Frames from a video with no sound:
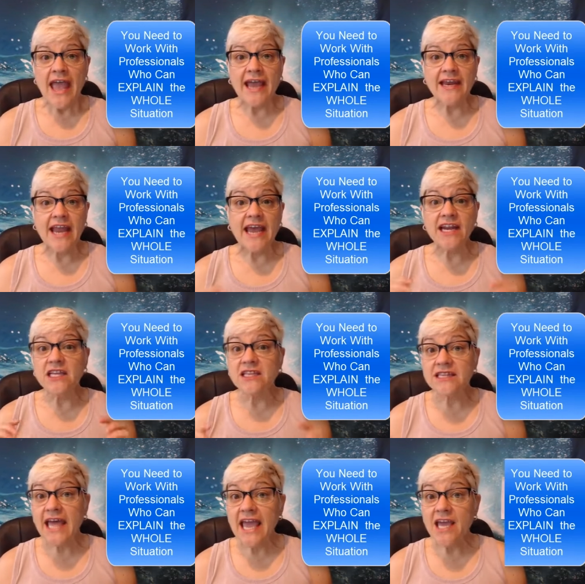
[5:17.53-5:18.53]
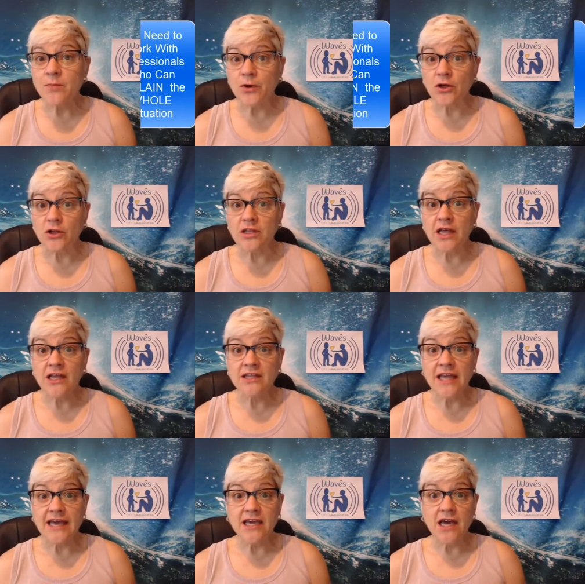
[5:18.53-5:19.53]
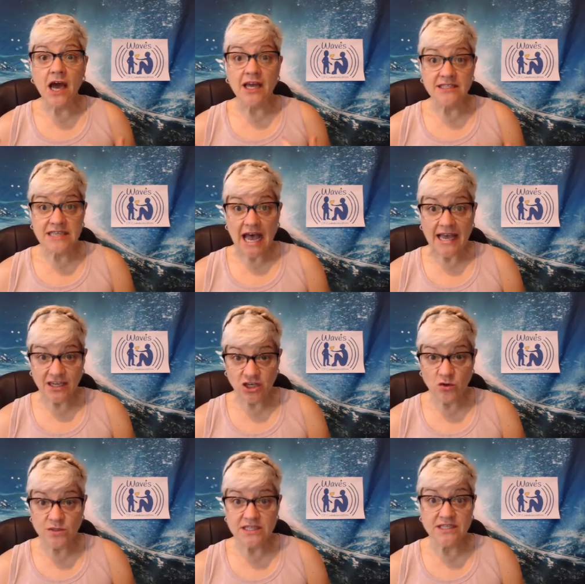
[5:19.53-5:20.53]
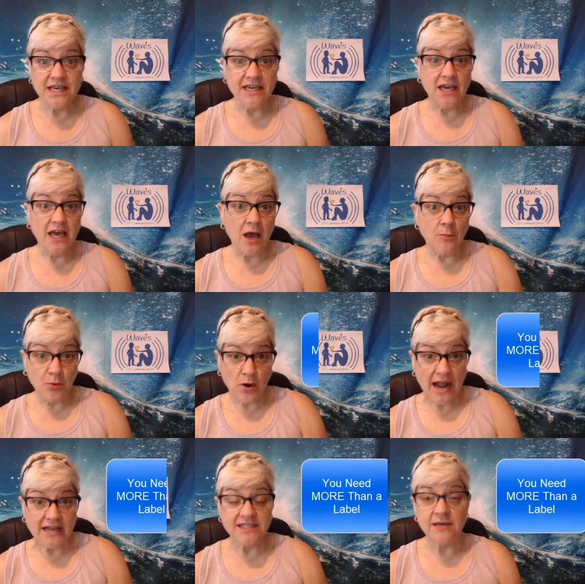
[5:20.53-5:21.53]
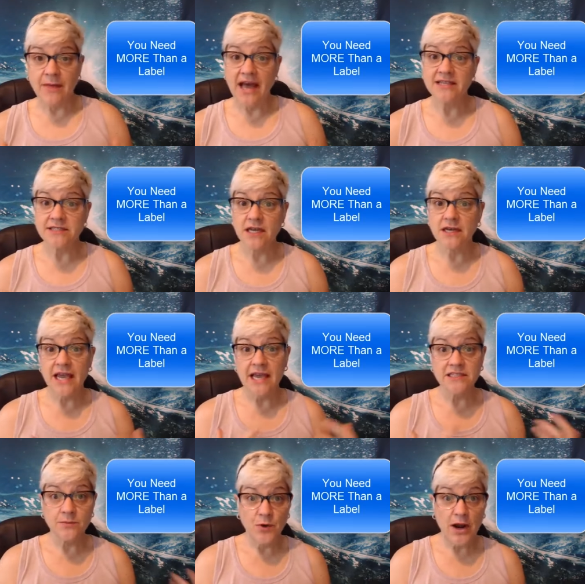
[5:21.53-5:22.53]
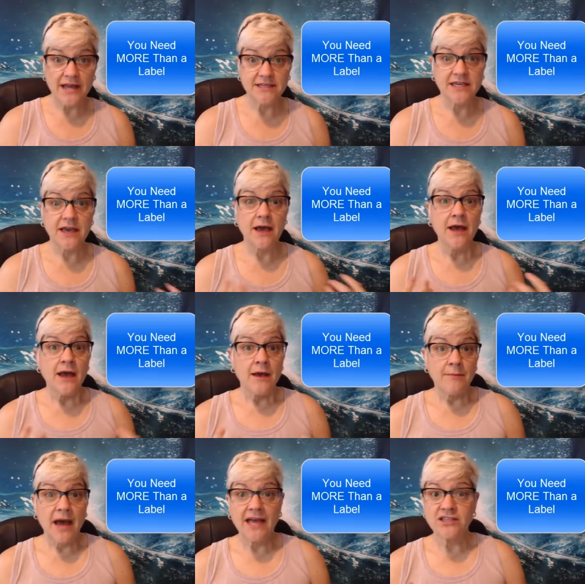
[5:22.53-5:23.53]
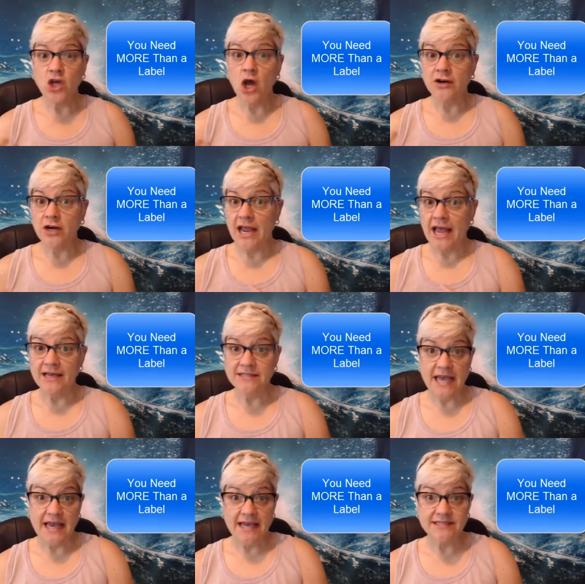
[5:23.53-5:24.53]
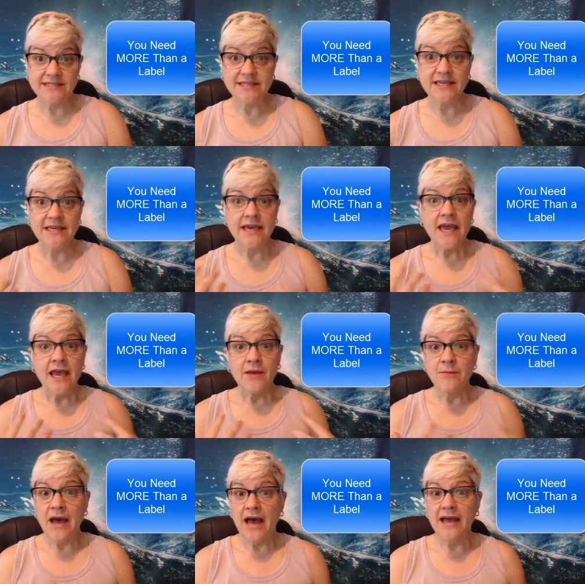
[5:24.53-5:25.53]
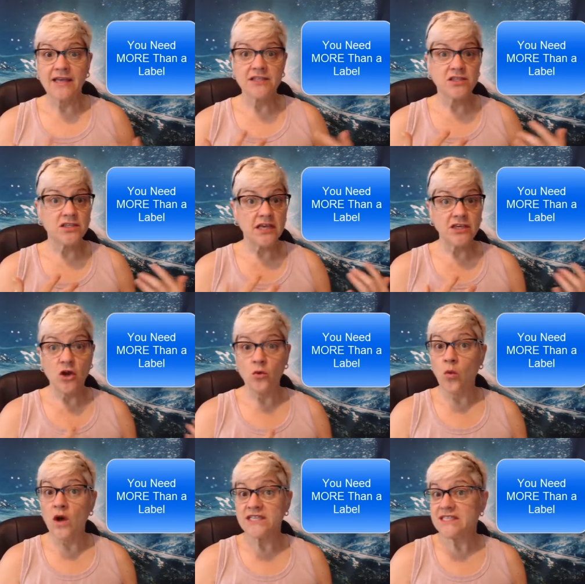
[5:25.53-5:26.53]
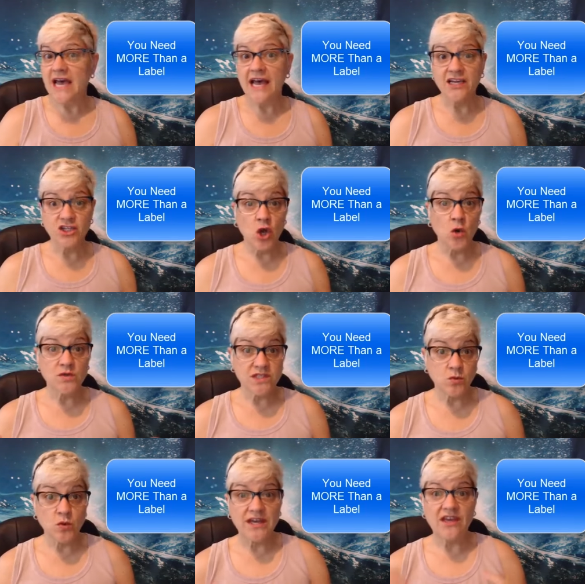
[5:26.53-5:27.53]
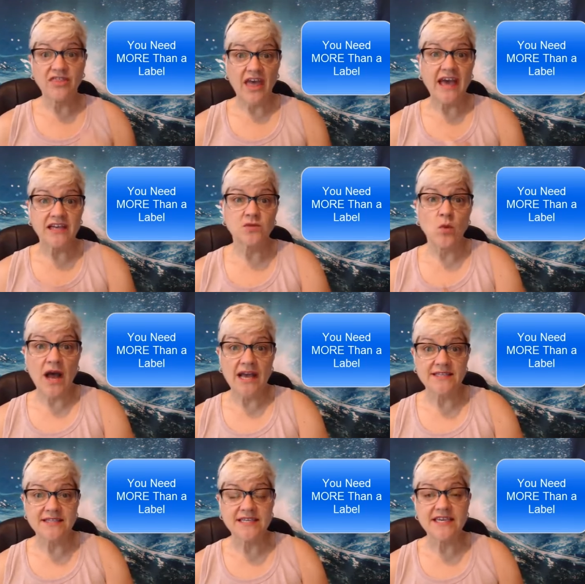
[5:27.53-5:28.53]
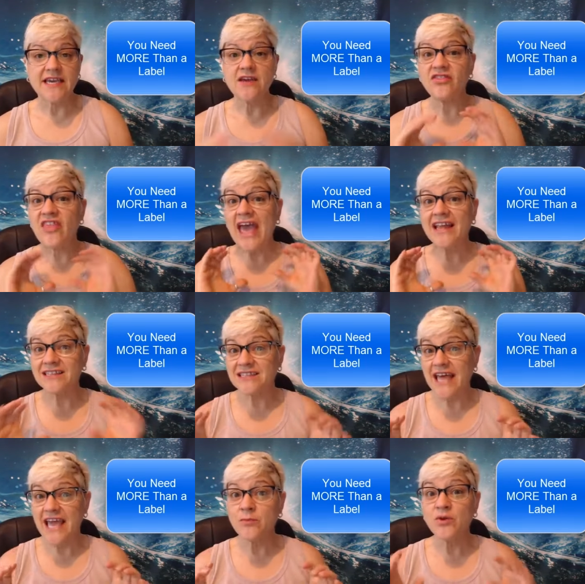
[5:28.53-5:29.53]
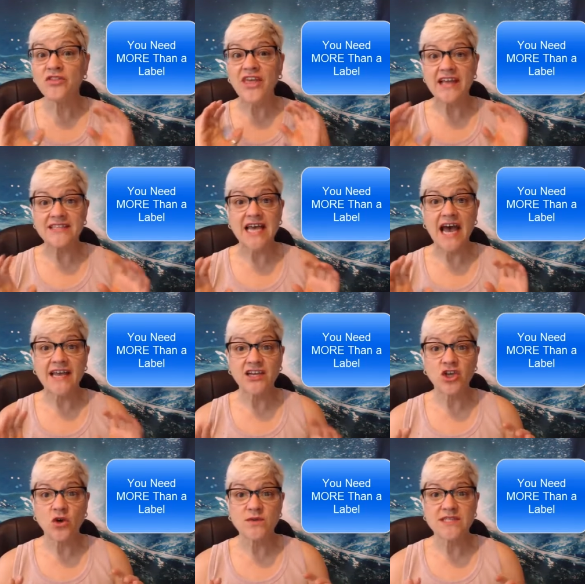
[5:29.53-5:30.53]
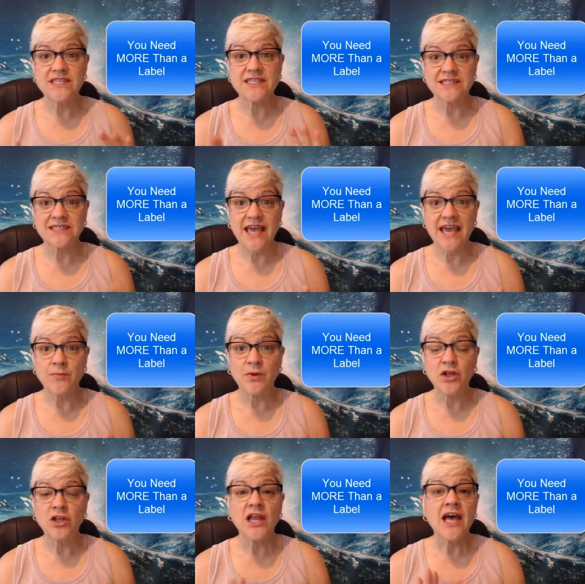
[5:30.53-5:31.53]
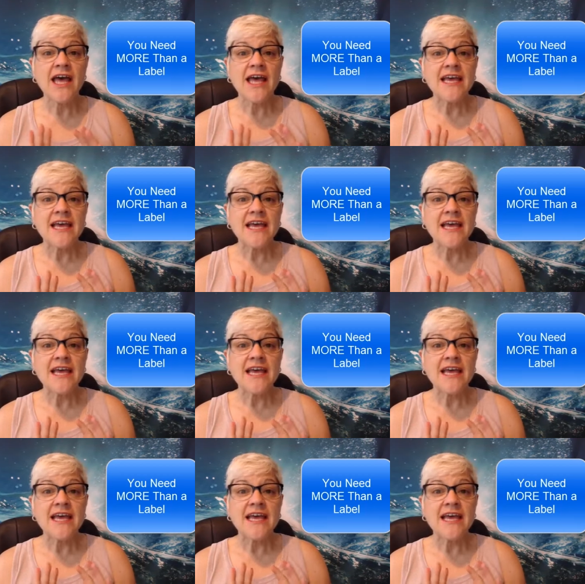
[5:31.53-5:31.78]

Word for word: And and a label like a diagnosis, like a, apraxia. My son has apraxia. My daughter has ASD. My, you know, was diagnosed with XYZ. That label, that diagnosis label